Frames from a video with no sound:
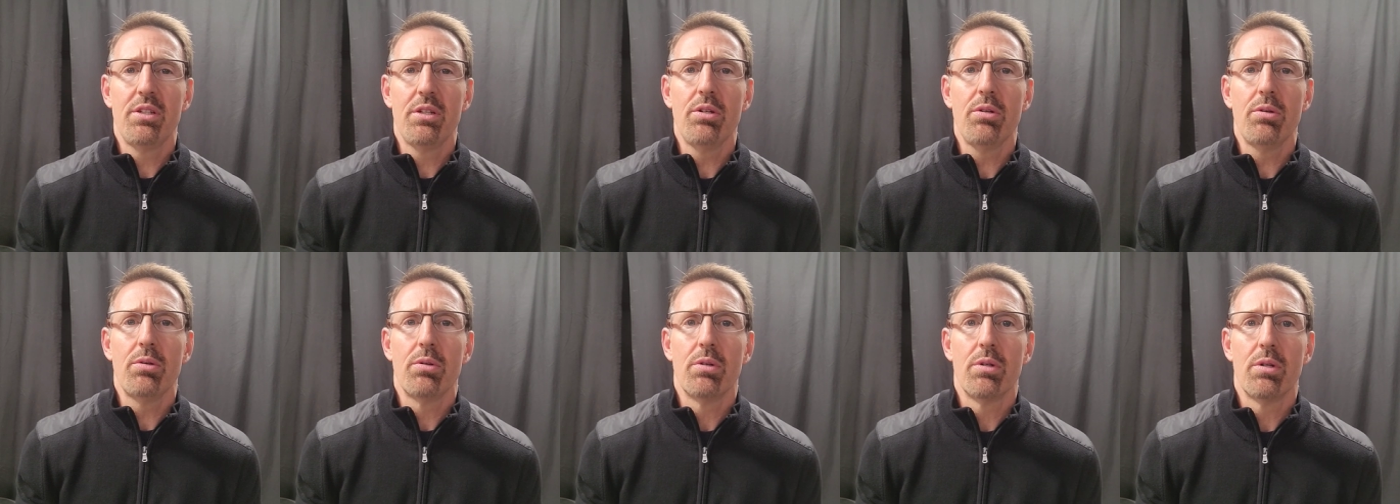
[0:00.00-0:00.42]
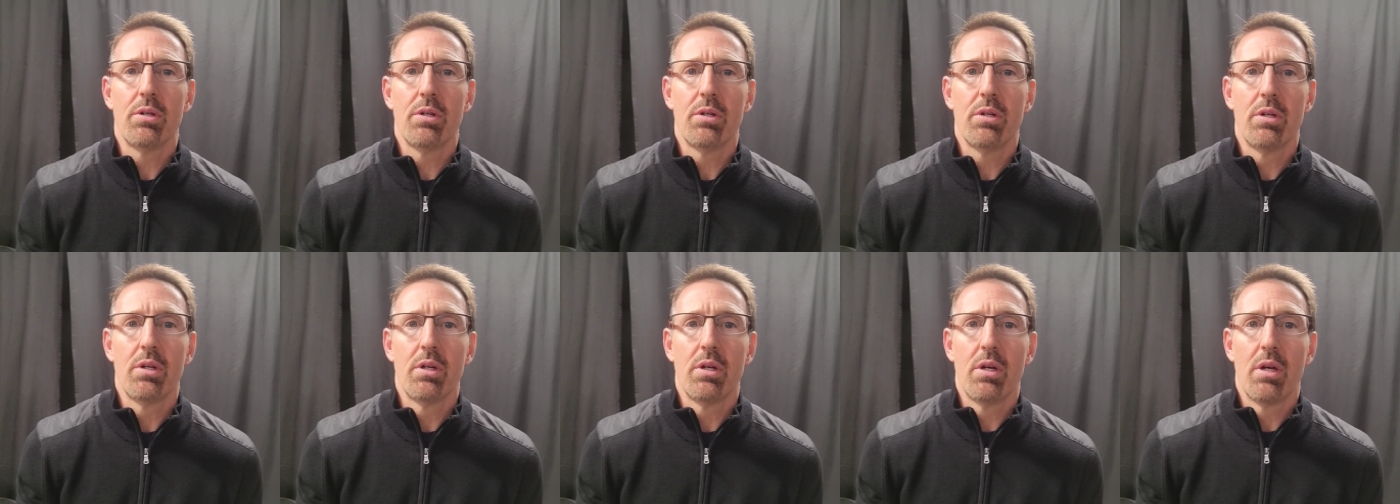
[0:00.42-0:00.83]
do?
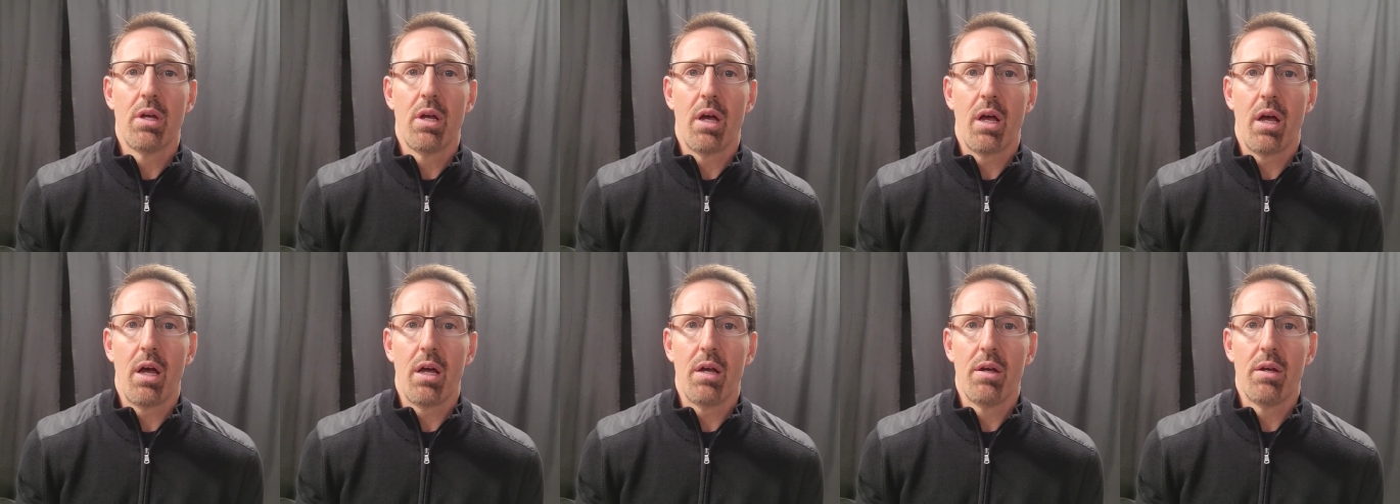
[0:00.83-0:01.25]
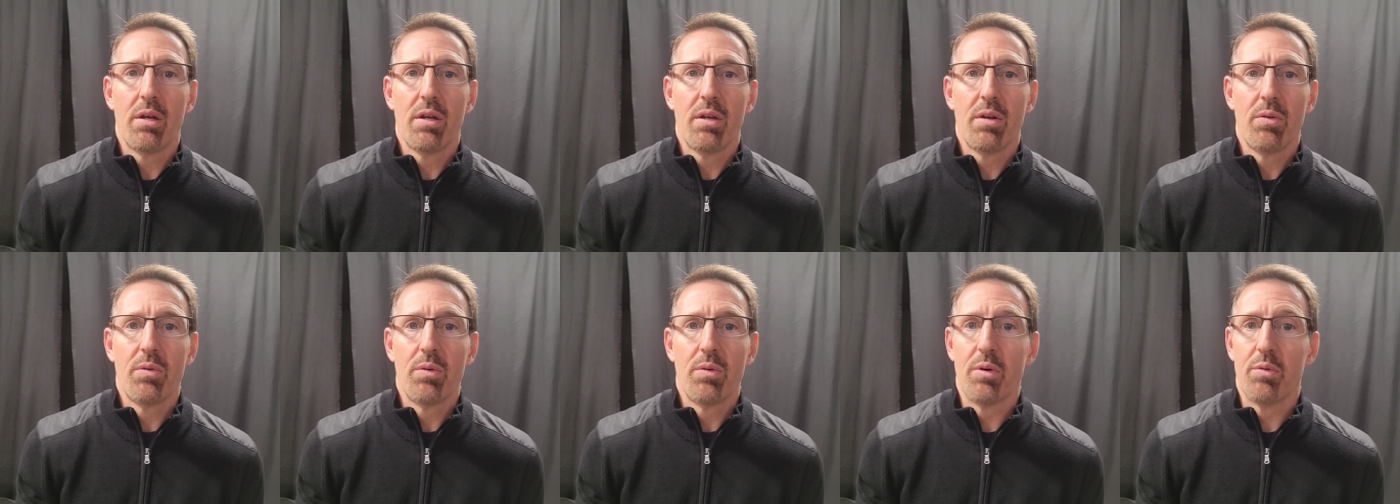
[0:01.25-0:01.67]

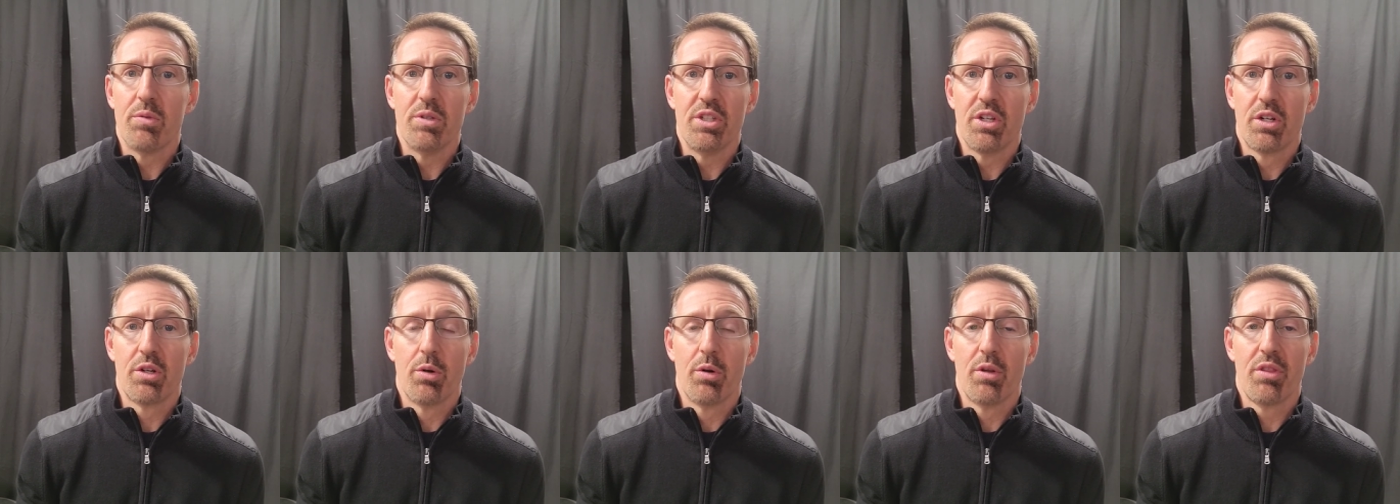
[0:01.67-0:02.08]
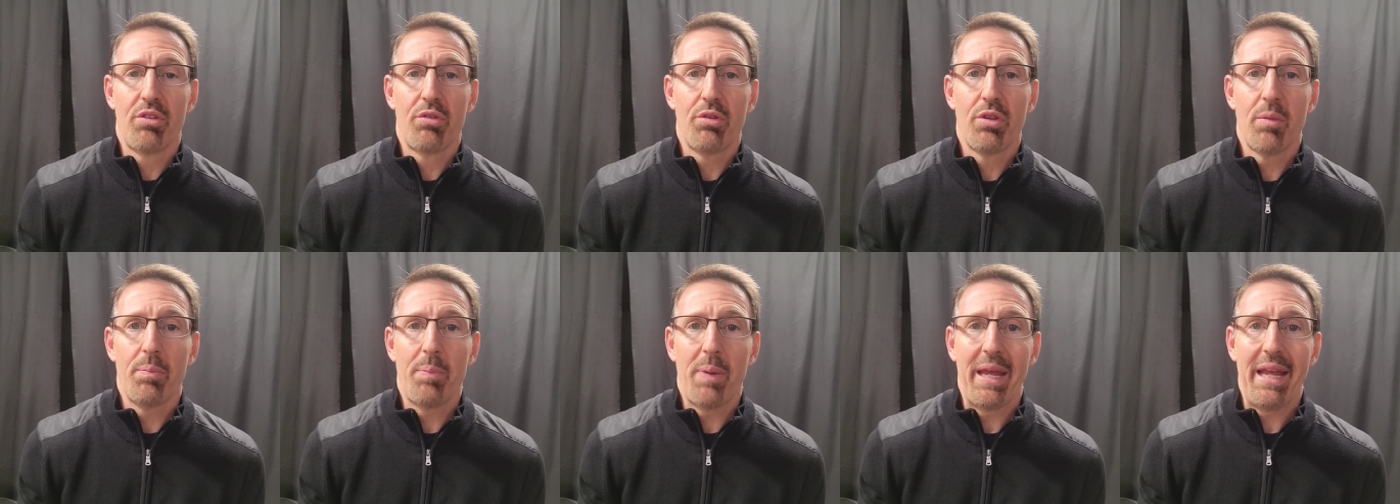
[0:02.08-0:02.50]
Well, when you're going
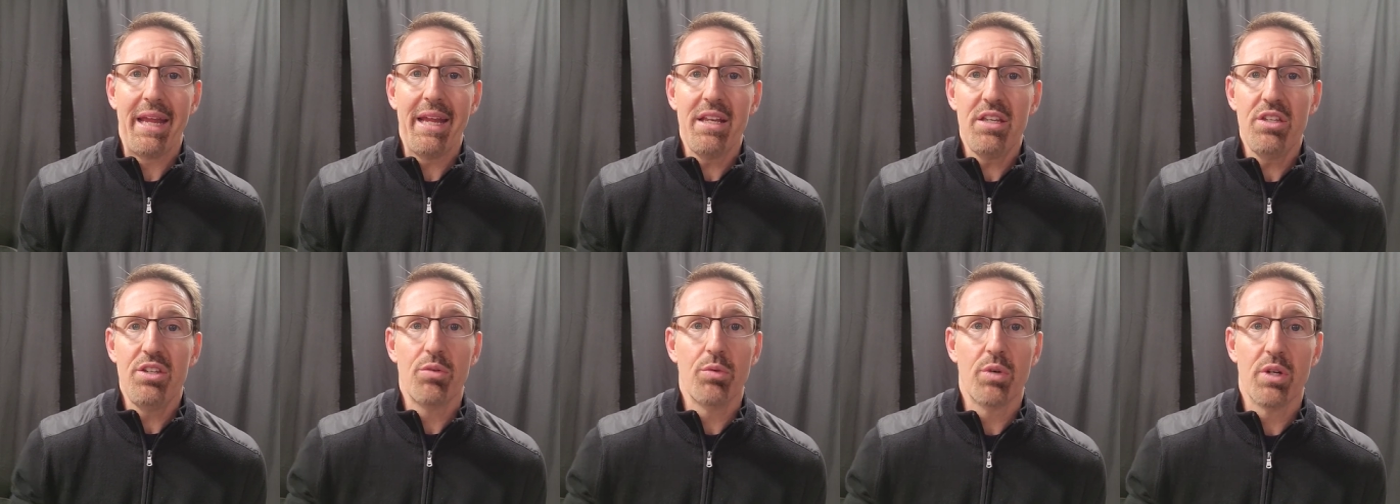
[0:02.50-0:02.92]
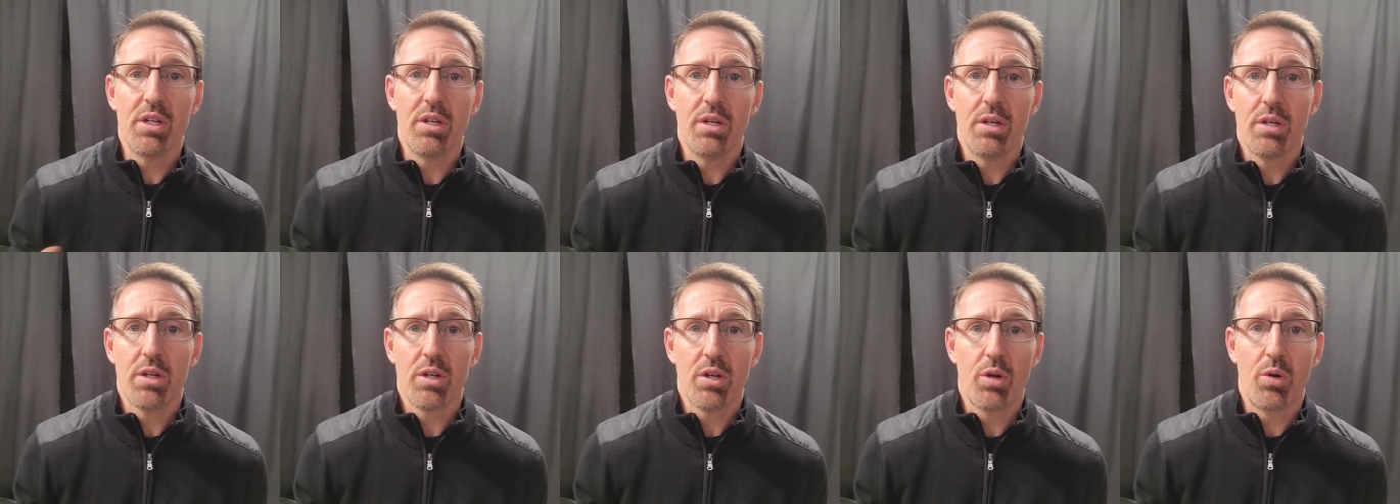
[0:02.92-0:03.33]
through the pain, you would
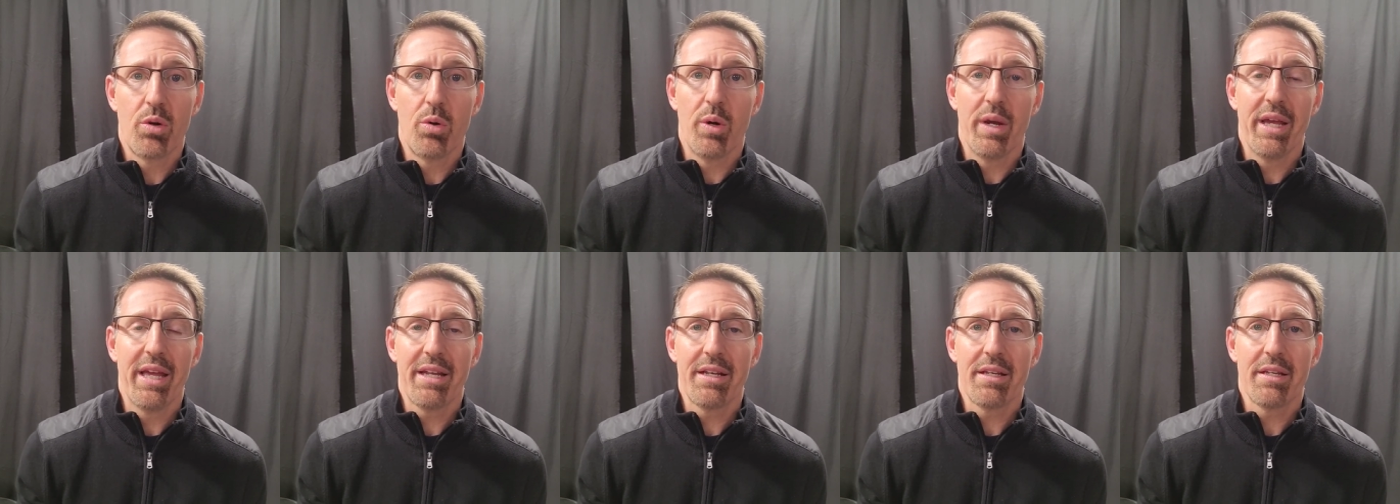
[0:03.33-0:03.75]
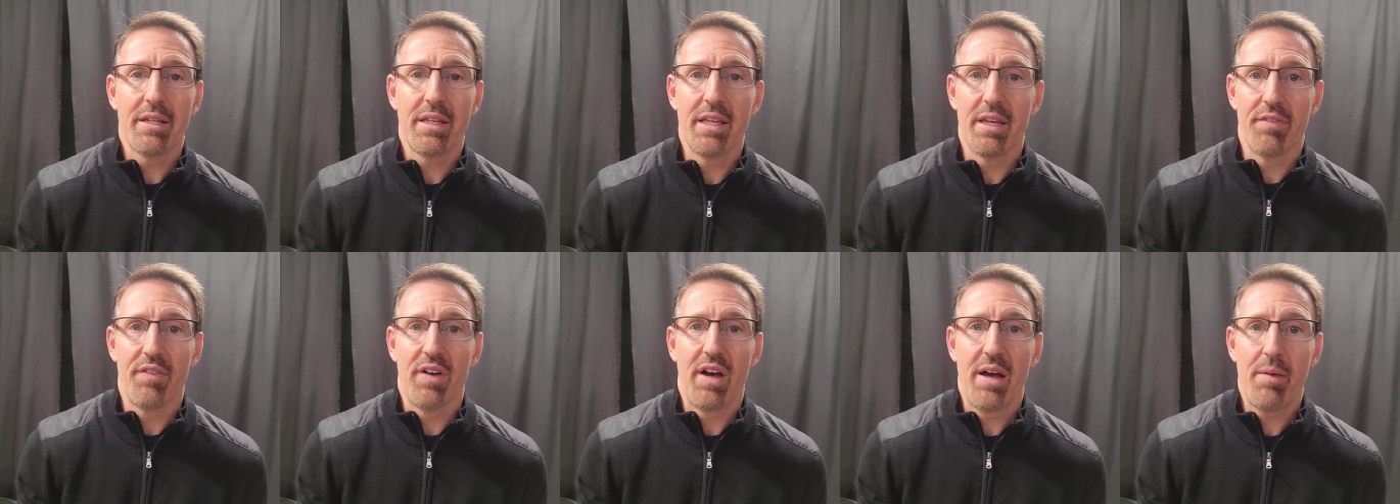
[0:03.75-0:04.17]
quit,
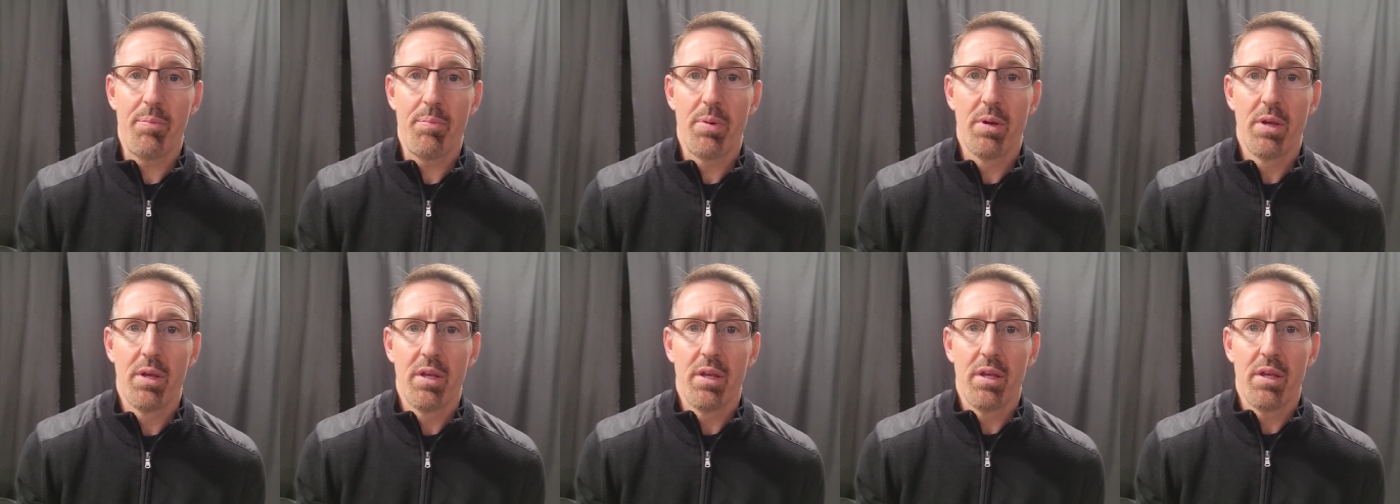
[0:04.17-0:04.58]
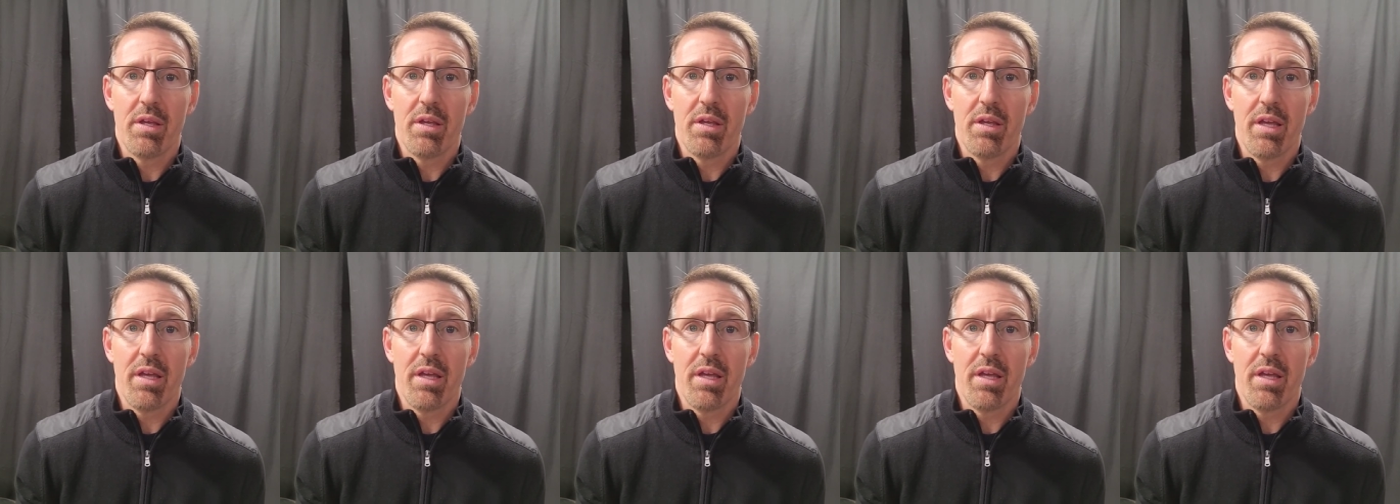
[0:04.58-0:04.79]
give up,